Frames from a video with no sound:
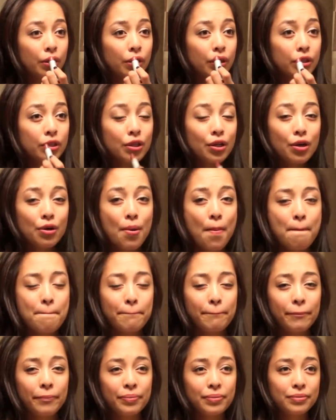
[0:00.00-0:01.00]
So,
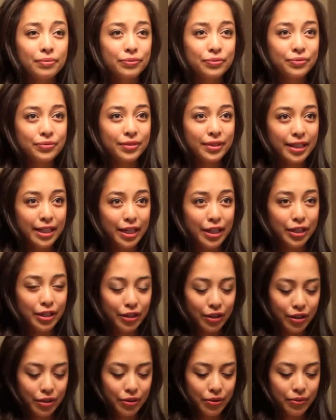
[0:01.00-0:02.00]
there you
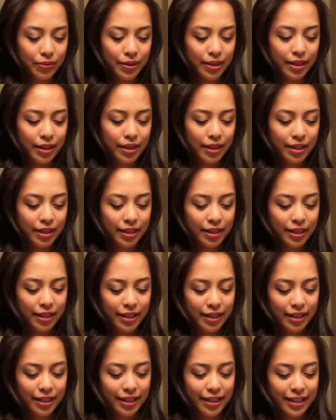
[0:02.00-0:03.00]
go.
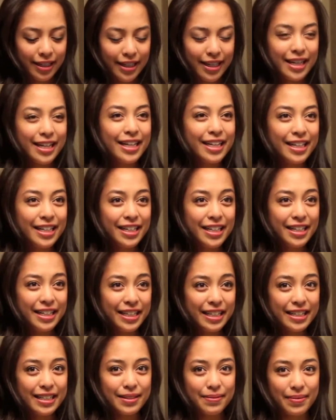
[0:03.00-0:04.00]
Here
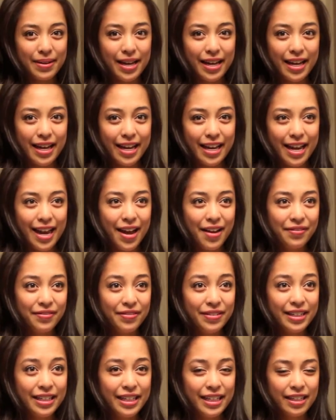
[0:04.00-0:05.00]
is my
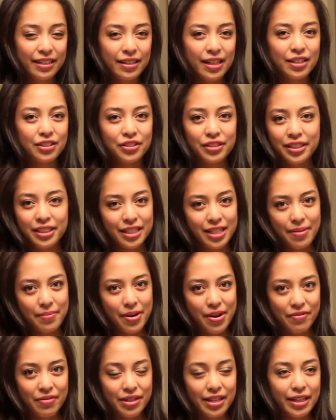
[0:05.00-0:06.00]
actually it's not my
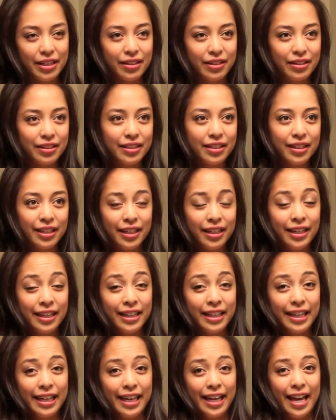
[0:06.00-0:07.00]
everyday look.
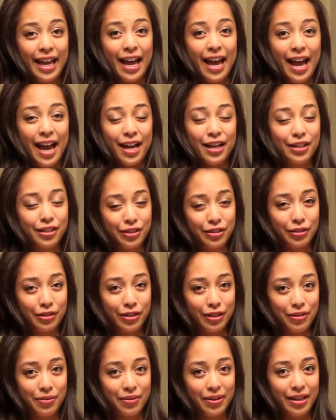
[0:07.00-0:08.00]
I usually
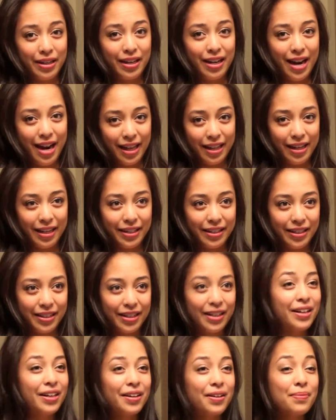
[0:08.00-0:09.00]
only wear eyeliner,
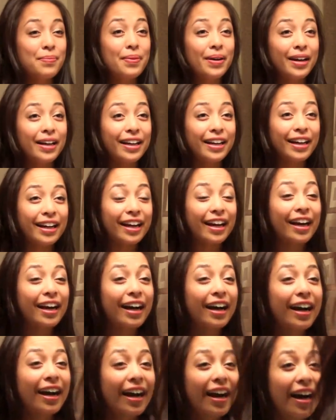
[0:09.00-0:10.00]
but
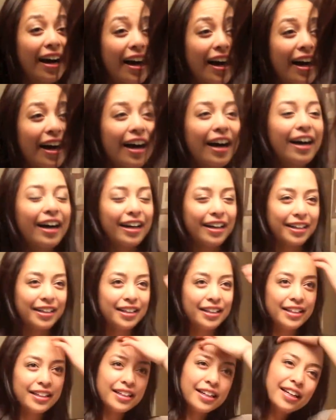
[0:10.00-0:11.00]

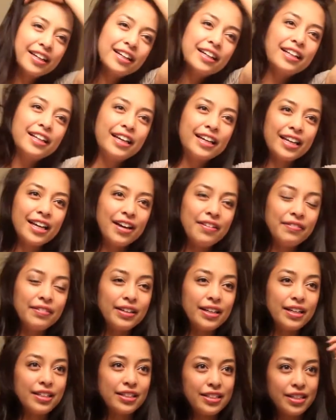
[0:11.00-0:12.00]
I kind of like having
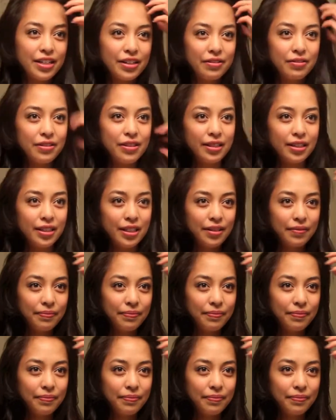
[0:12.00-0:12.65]
eyeshadow on.